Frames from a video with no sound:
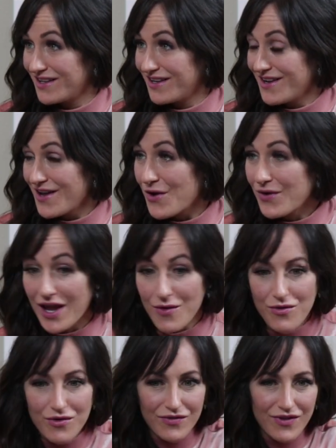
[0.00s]
Okay,
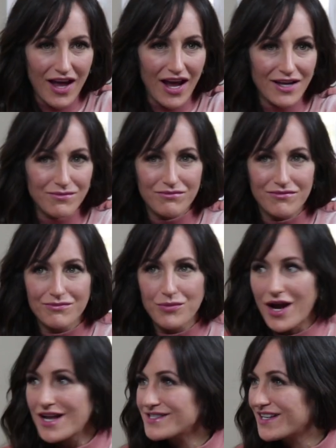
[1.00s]
well, Brian's
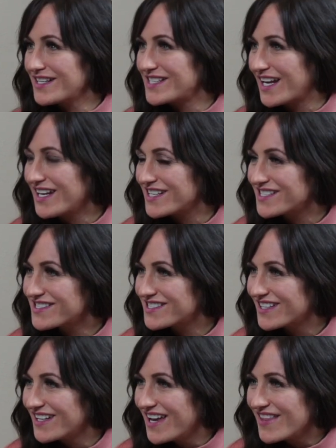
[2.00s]
not a dentist.
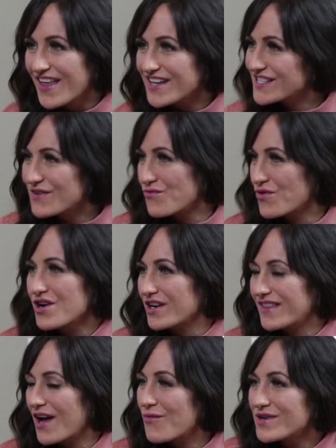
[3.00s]
That didn't work. That
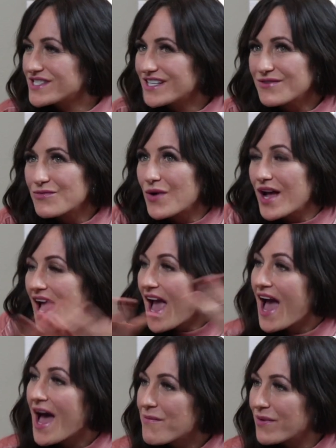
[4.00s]
wasn't what
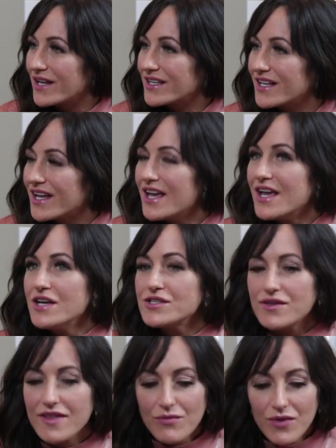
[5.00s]
happened. So
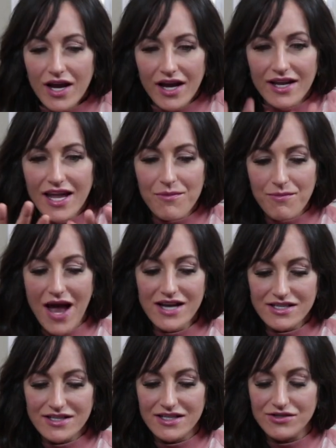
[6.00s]
then we kind of came back to the
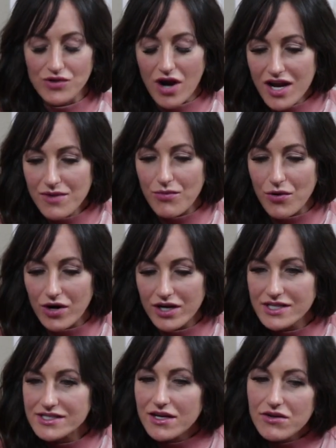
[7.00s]
drawing board, and it's
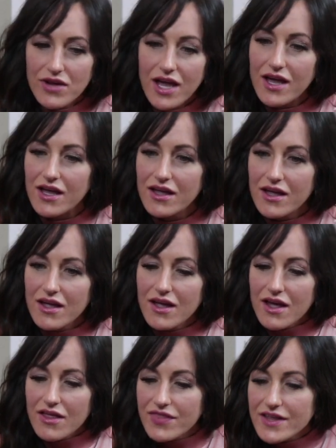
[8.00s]
like, okay,
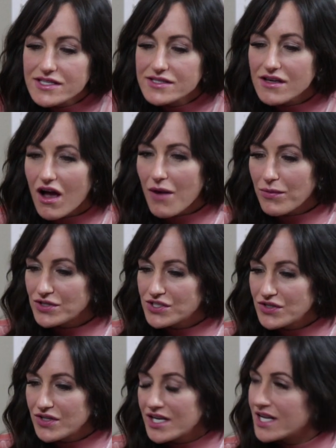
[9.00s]
this
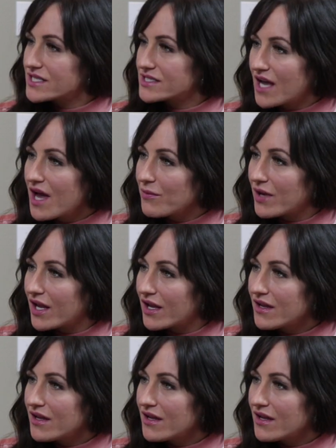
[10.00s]
opportunity is coming,